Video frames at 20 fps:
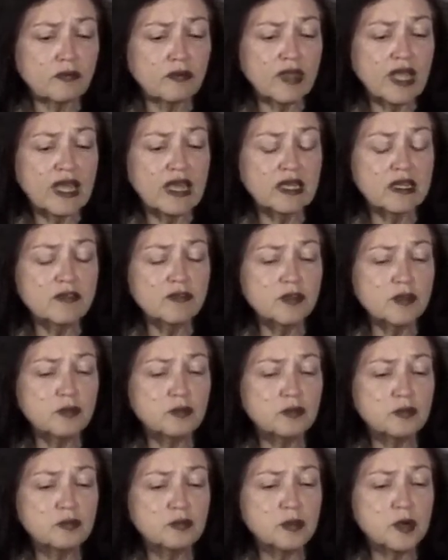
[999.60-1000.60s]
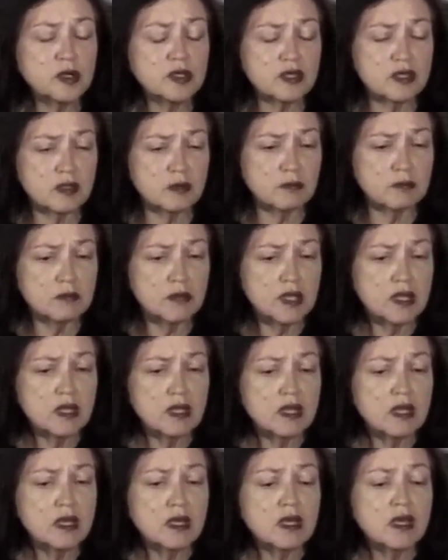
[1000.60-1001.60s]
and if you booked them
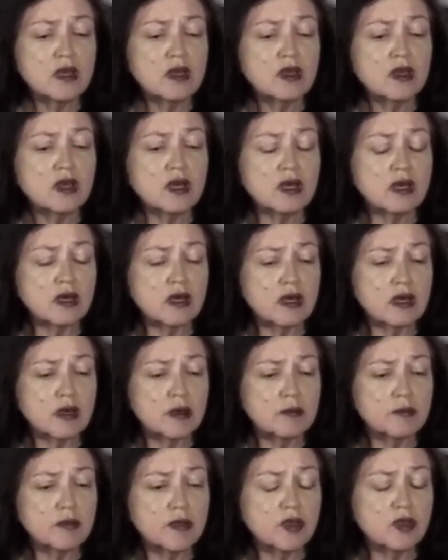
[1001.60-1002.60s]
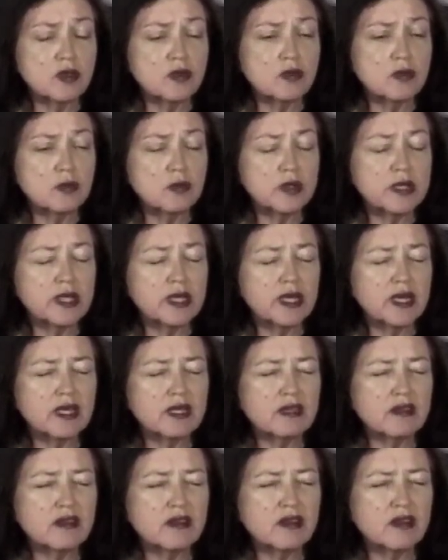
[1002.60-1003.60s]
um, you would
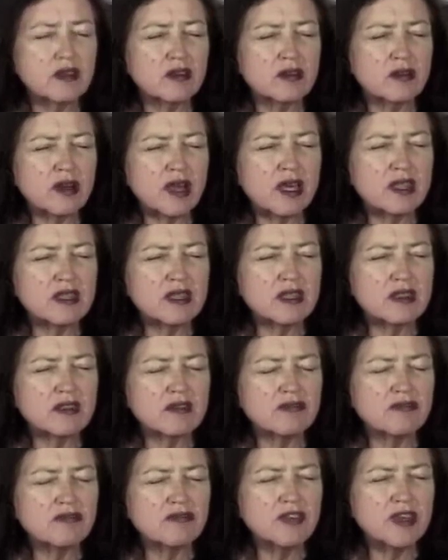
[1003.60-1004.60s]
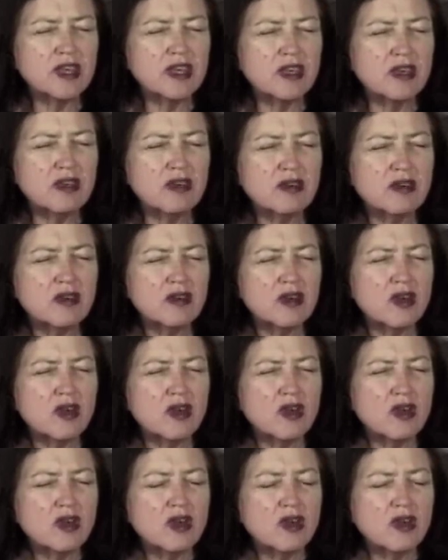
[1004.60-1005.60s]
get your, I think the fee,
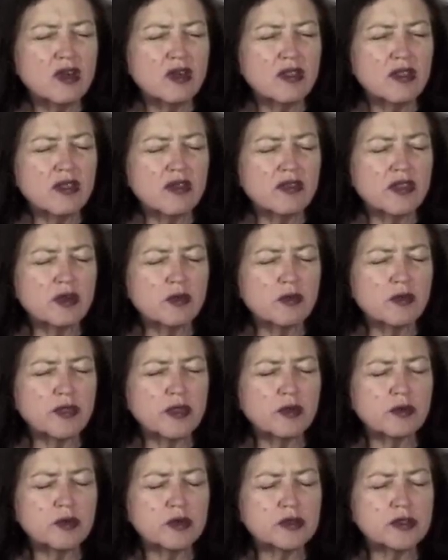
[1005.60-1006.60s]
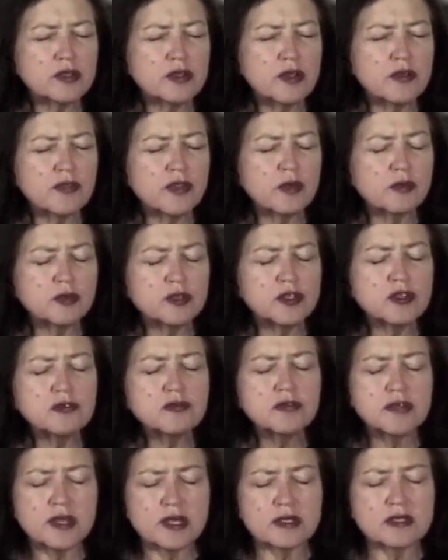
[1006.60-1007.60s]
there, there were there were
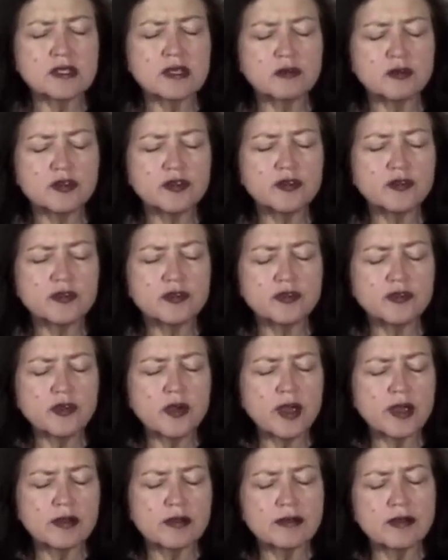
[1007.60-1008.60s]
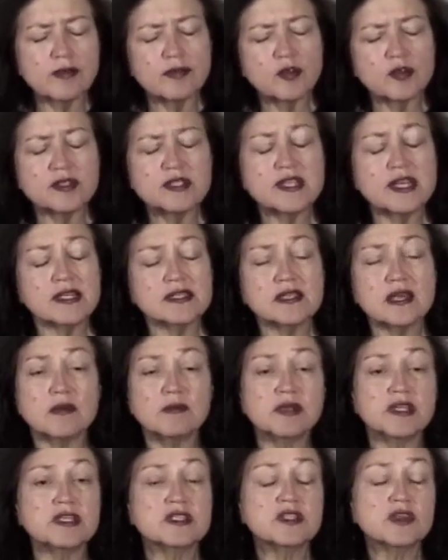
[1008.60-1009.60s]
two things. There were two, try, of course, dance
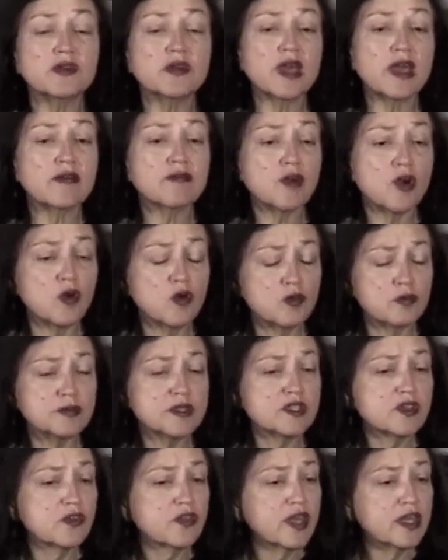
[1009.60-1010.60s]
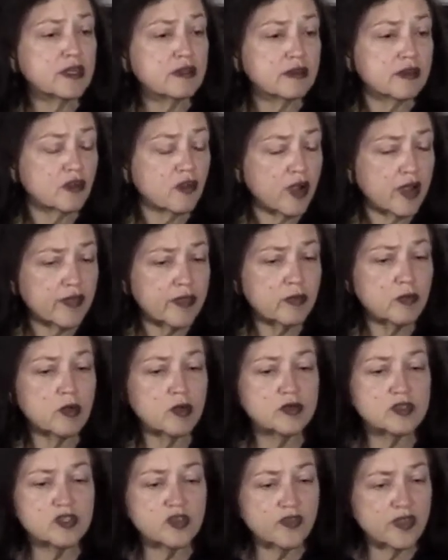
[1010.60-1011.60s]
companies don't have homes, so they they're on the
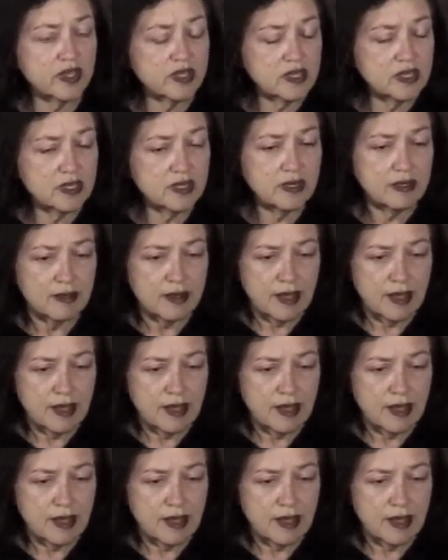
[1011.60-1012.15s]
road, so they need